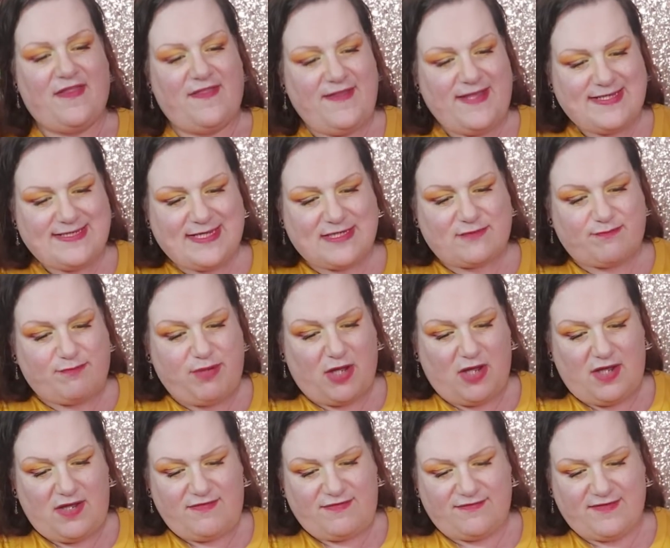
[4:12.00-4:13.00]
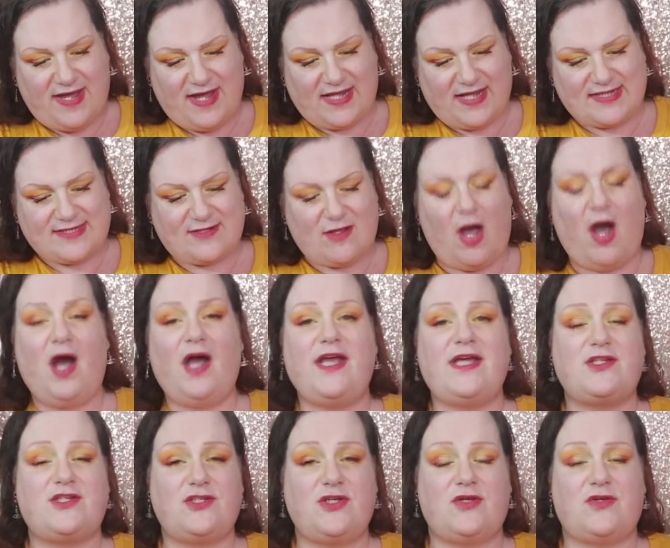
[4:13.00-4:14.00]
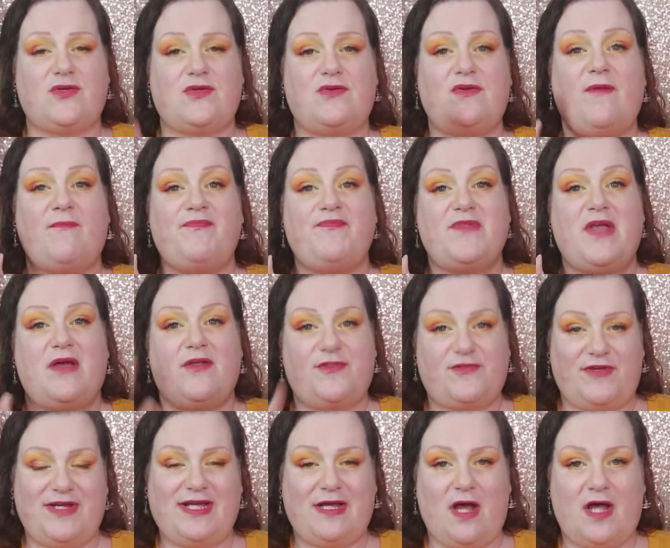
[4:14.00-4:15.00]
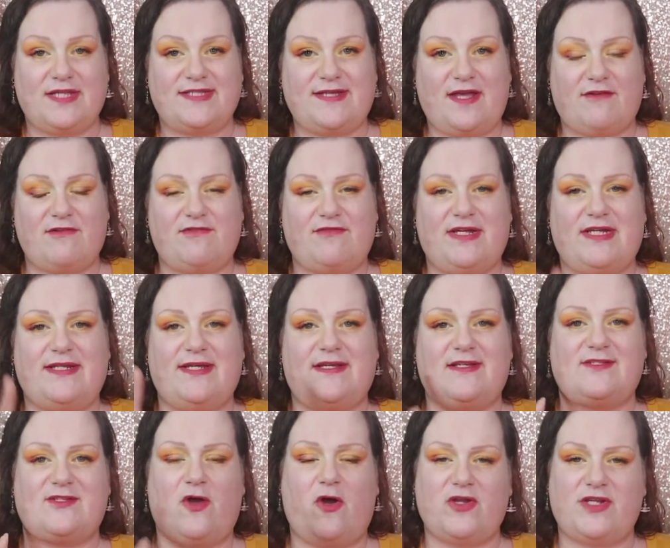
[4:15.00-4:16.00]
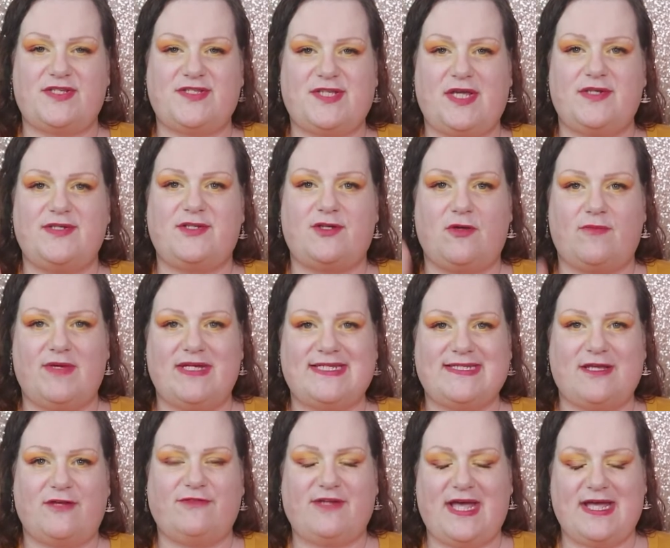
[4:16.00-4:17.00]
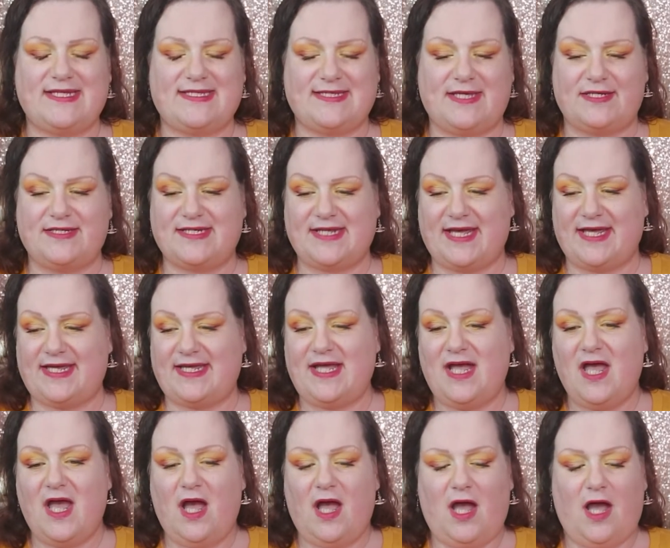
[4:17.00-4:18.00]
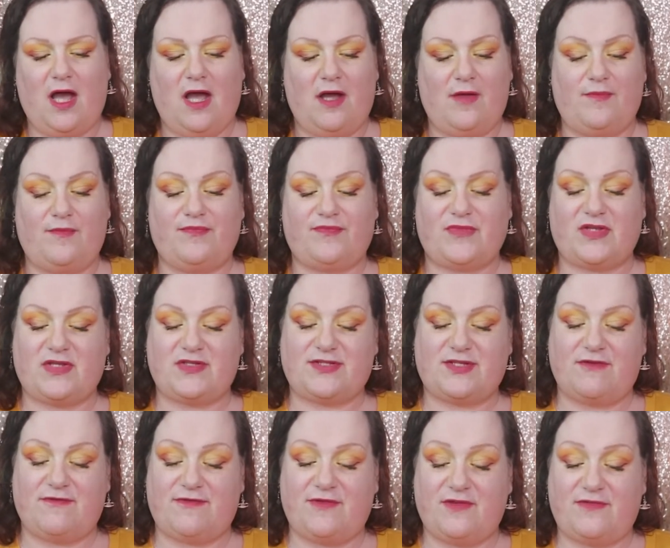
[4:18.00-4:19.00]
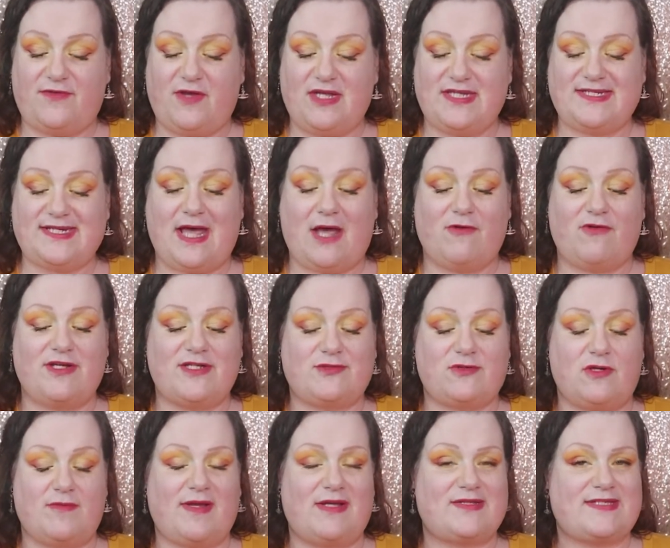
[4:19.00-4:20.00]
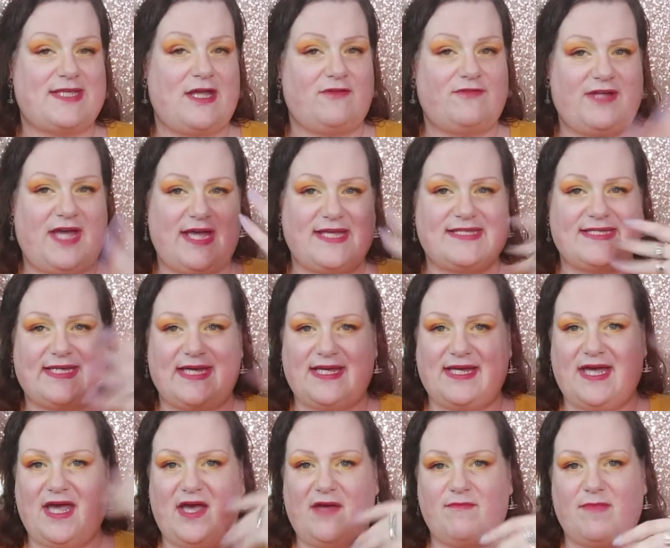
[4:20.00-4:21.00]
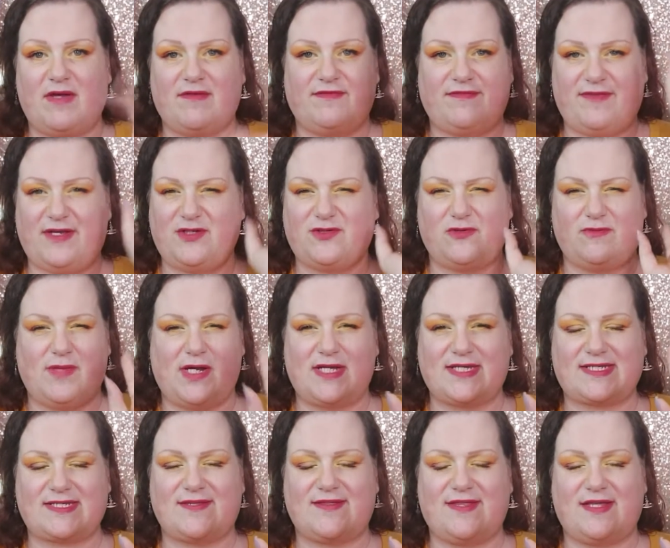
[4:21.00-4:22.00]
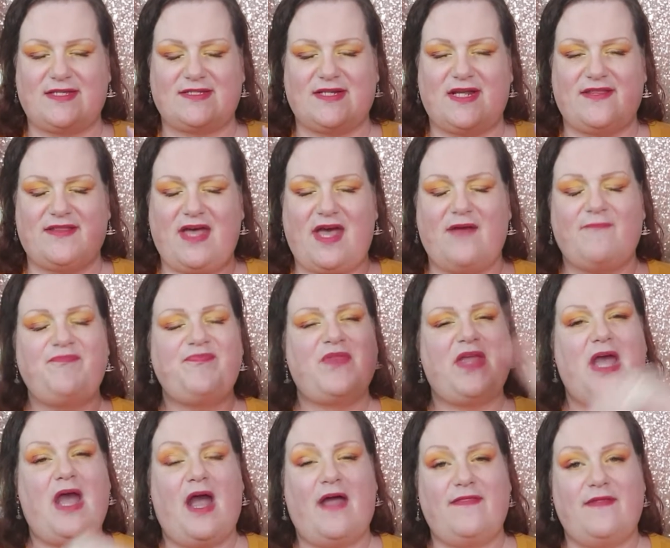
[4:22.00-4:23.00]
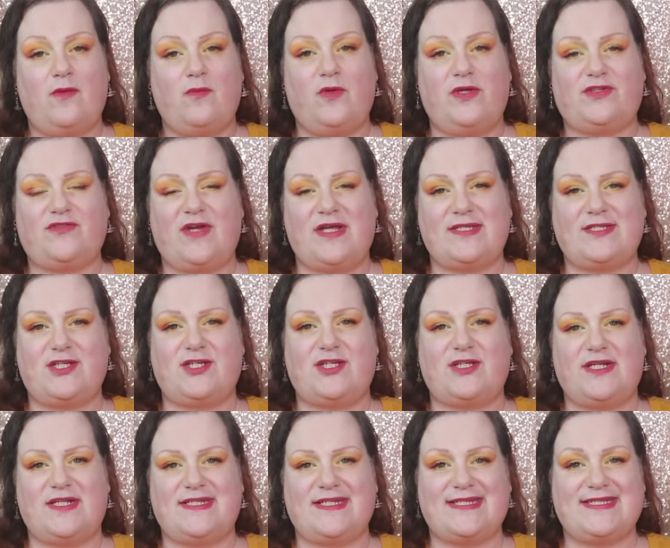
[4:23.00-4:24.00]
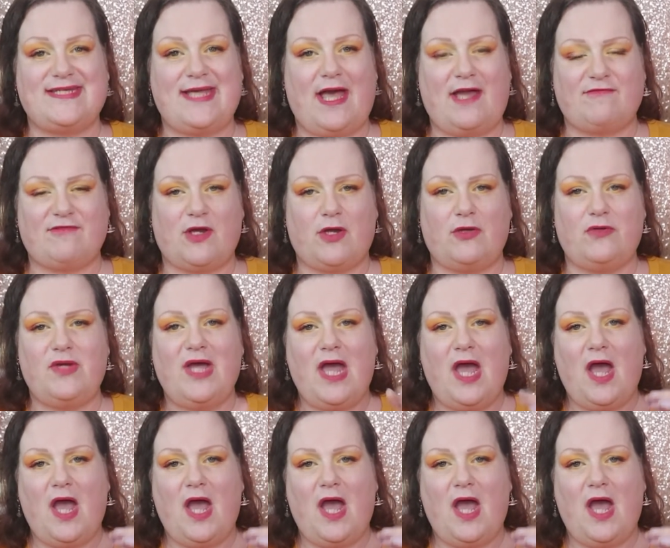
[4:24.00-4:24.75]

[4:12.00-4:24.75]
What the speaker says: This is perfect. So I do 3-card tarot readings on a Sunday, on my self-care Sunday. So for the first hour, it's all about self-care, skincare, facial masks and things like that. And then we transition into tarot